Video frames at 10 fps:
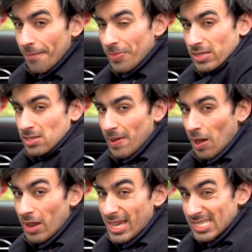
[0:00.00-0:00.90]
that's
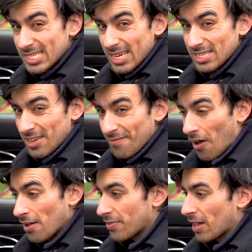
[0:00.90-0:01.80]
about
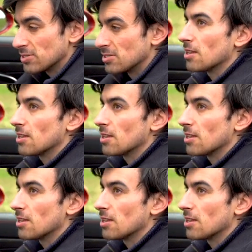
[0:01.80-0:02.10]
sixty-five thousand.